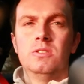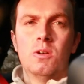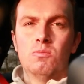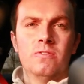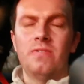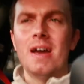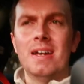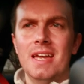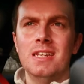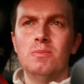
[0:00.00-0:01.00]
don't
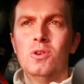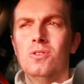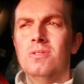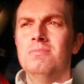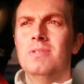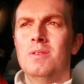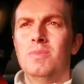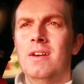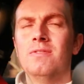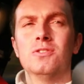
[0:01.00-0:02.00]
fight anymore,
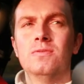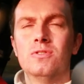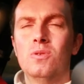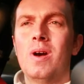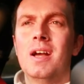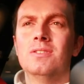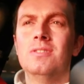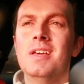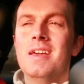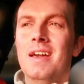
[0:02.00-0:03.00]
and we haven't done for a
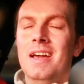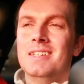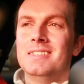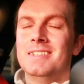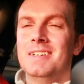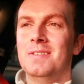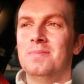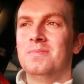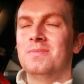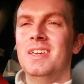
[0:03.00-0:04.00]
while. And
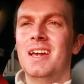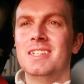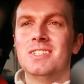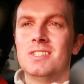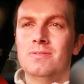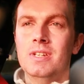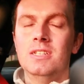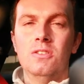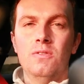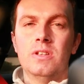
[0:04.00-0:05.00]
yeah, it's just a
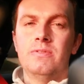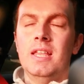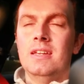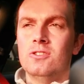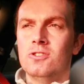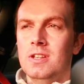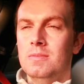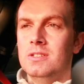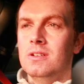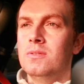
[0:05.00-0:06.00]
really lovely
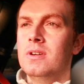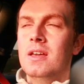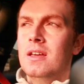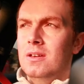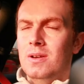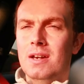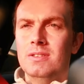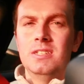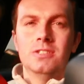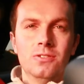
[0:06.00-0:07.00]
relationship. So
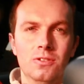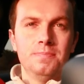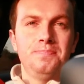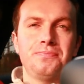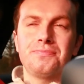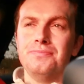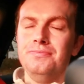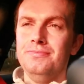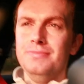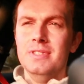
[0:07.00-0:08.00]
this
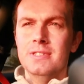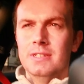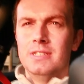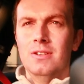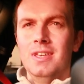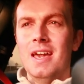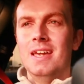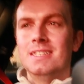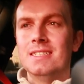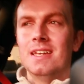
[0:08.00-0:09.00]
son, so yeah,
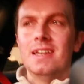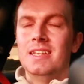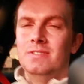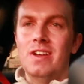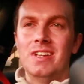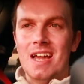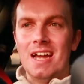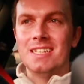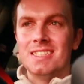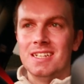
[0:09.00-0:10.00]
it's very
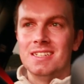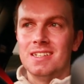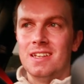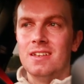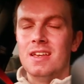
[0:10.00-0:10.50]
nice, and